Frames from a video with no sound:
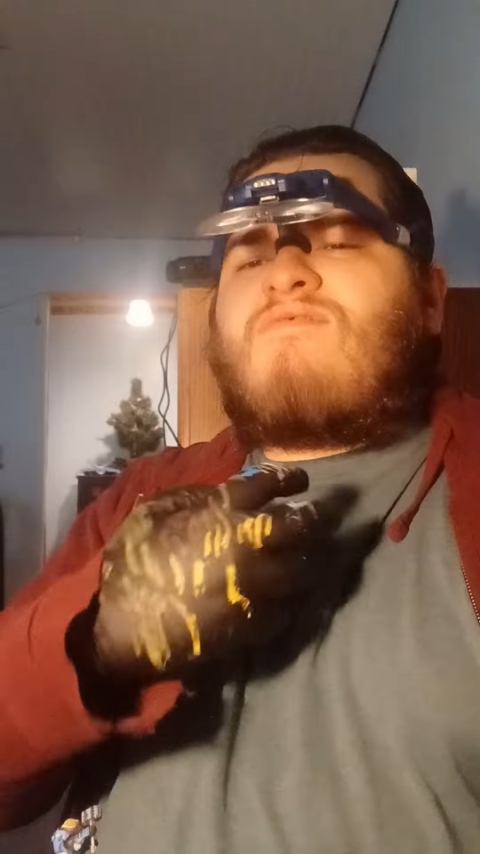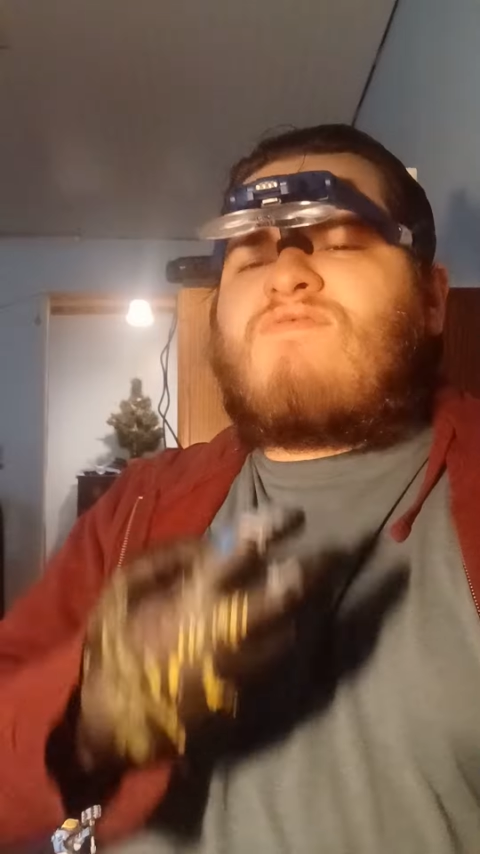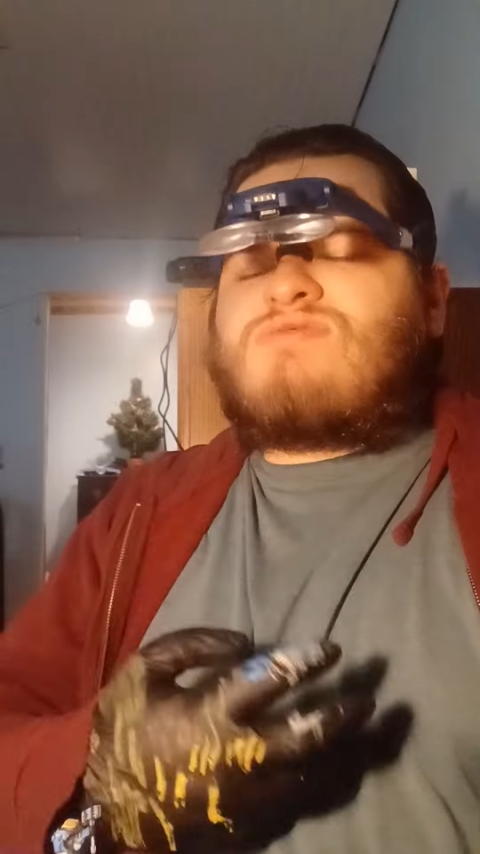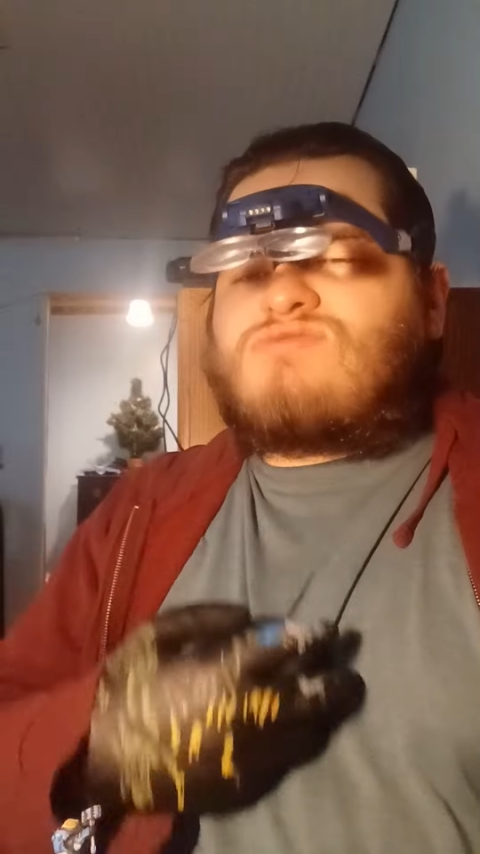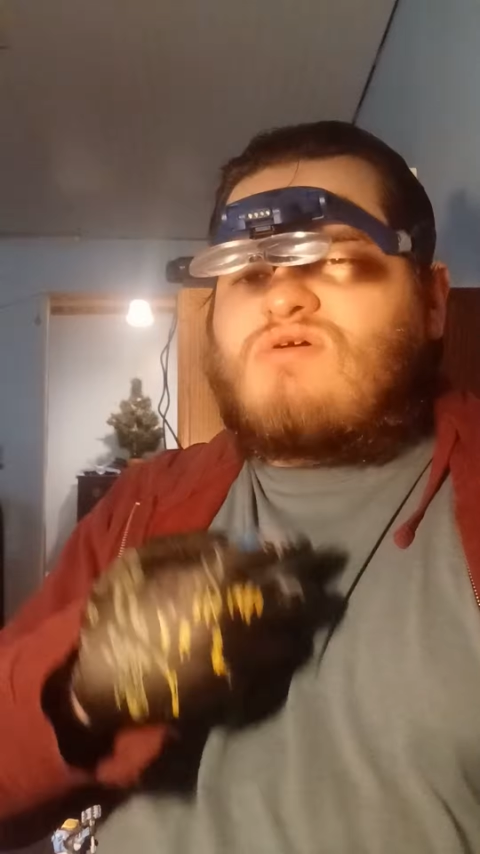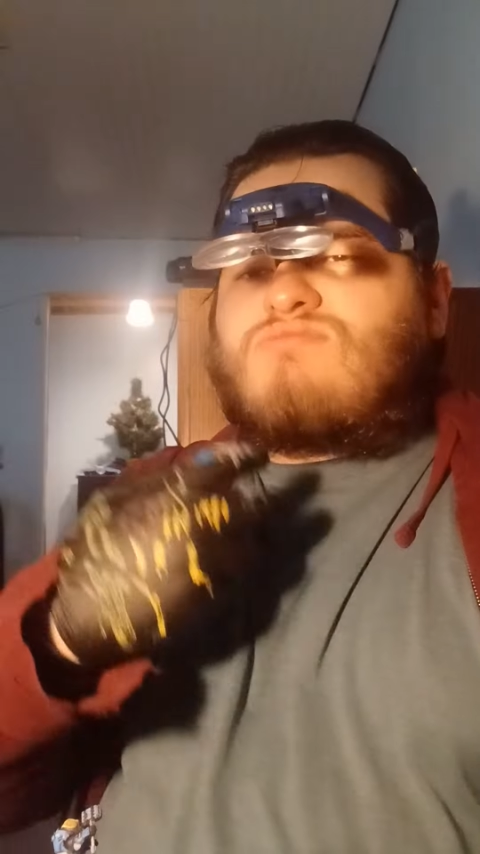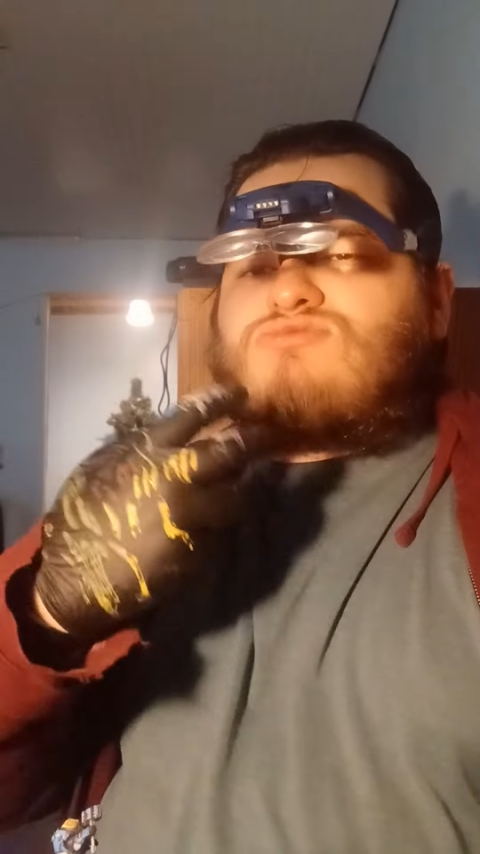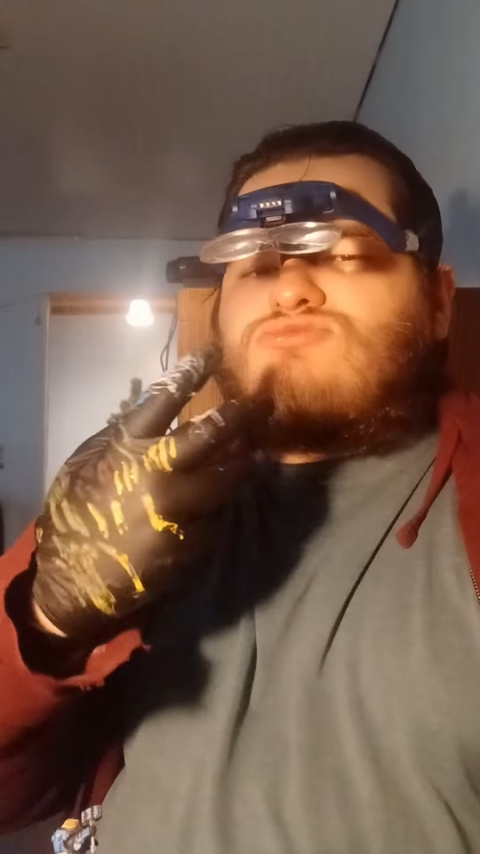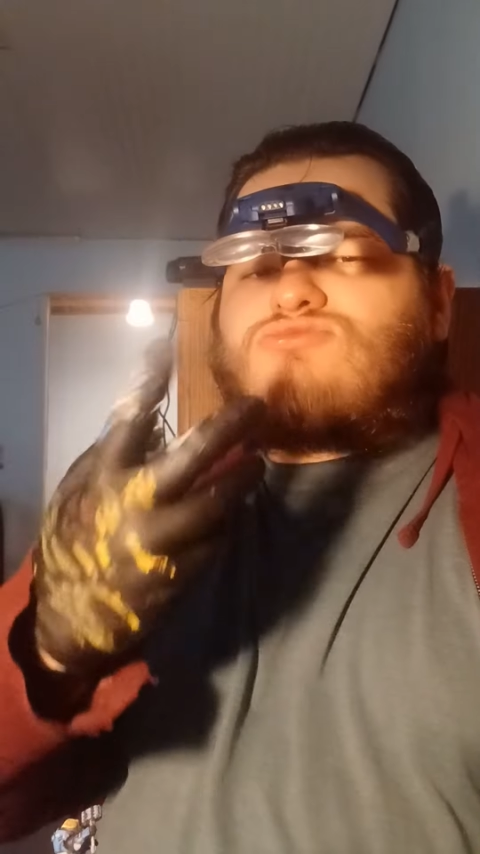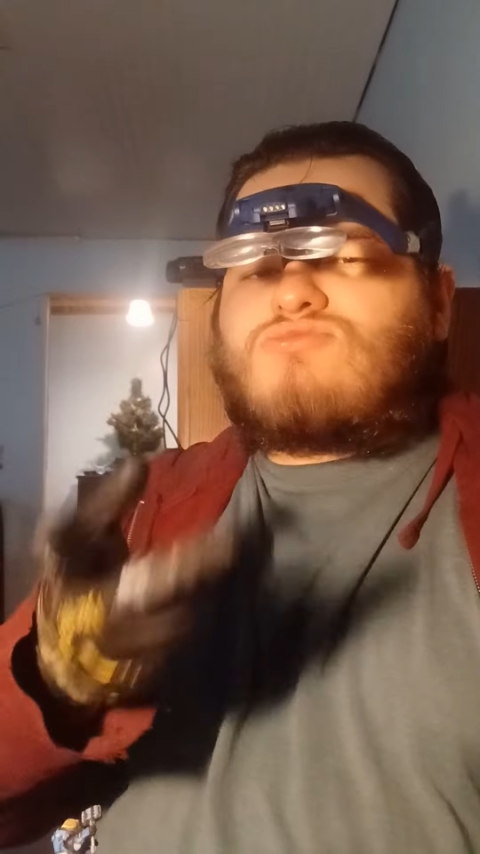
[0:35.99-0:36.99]
events of the
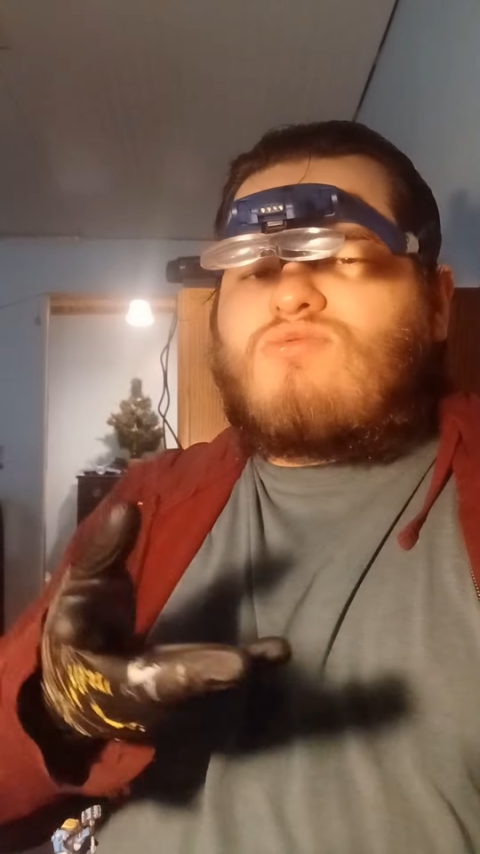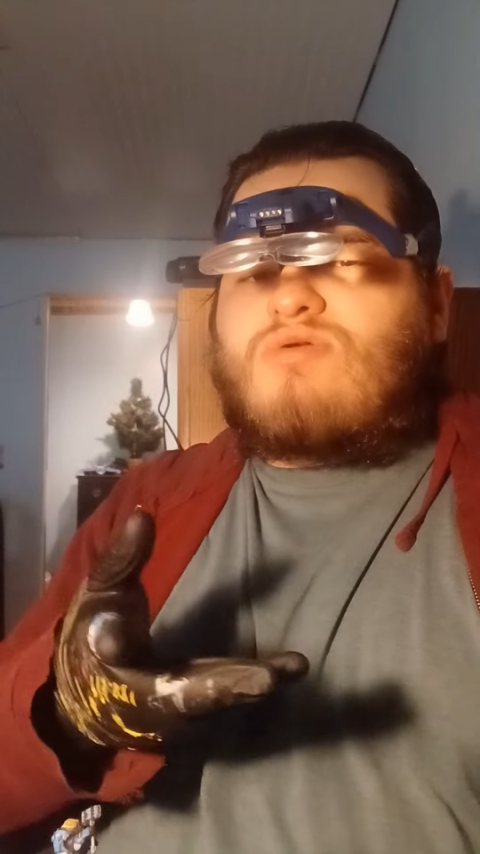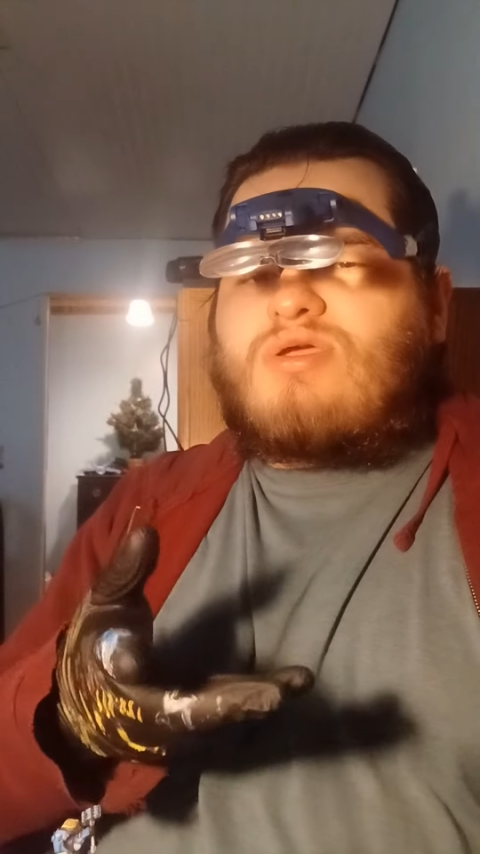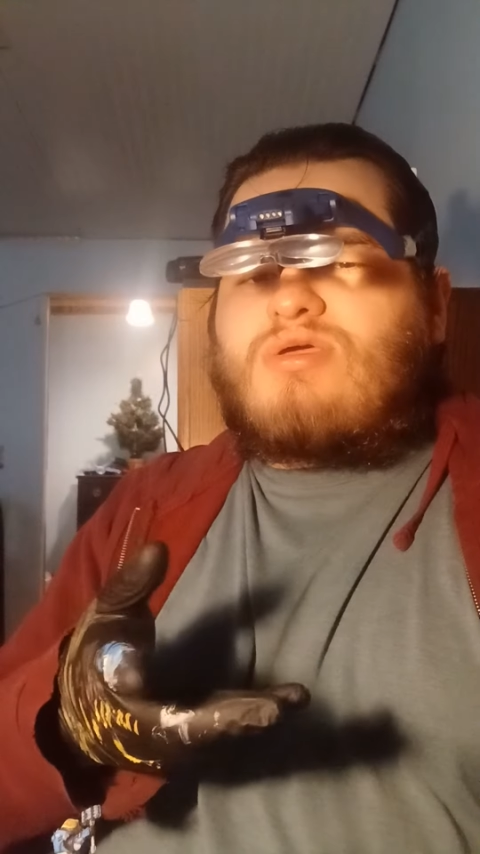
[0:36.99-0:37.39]
story.